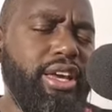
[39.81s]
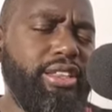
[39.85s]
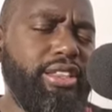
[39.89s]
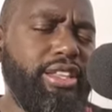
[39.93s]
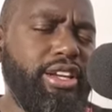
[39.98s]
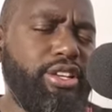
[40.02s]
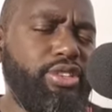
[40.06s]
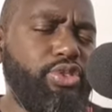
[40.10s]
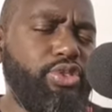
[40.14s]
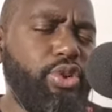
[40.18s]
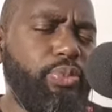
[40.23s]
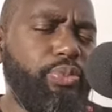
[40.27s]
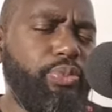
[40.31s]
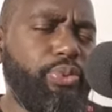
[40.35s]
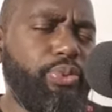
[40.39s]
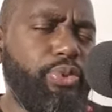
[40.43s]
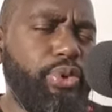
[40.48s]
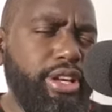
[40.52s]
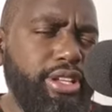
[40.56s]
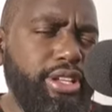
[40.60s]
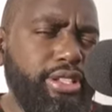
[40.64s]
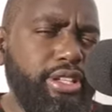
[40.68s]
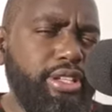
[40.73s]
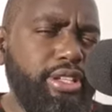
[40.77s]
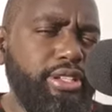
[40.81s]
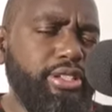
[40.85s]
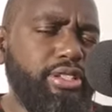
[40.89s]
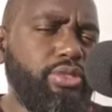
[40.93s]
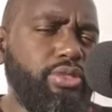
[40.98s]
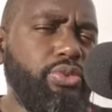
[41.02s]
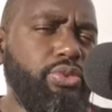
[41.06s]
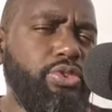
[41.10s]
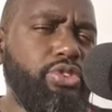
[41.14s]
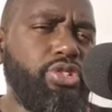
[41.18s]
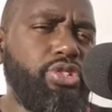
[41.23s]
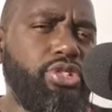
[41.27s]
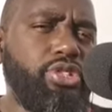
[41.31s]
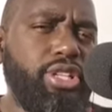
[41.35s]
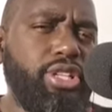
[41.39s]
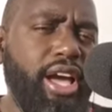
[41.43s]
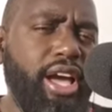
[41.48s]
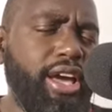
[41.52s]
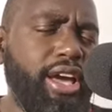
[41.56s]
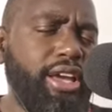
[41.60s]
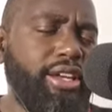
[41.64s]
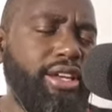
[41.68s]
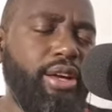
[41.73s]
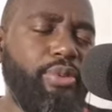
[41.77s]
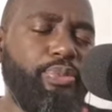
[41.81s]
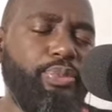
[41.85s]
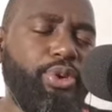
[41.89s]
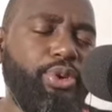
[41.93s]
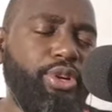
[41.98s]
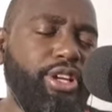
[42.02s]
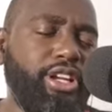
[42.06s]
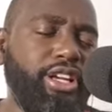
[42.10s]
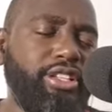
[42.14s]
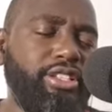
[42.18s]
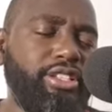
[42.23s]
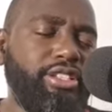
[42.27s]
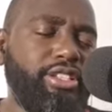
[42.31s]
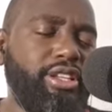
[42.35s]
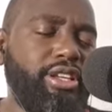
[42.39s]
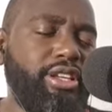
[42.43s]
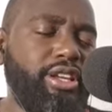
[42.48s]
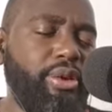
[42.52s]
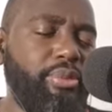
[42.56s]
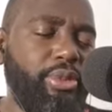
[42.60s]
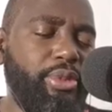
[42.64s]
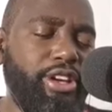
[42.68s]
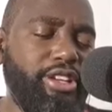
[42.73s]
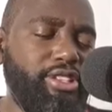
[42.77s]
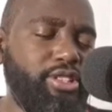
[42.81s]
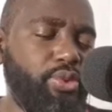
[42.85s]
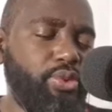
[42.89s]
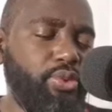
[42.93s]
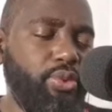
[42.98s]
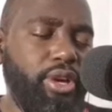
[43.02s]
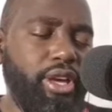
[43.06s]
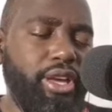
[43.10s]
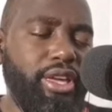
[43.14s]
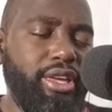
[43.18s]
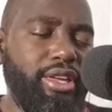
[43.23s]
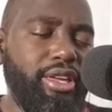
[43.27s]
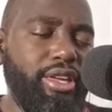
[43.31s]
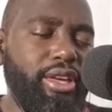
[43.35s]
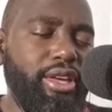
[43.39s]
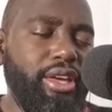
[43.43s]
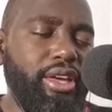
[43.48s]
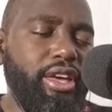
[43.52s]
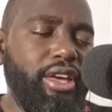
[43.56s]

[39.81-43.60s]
and that your presence will shine upon us in a mighty way.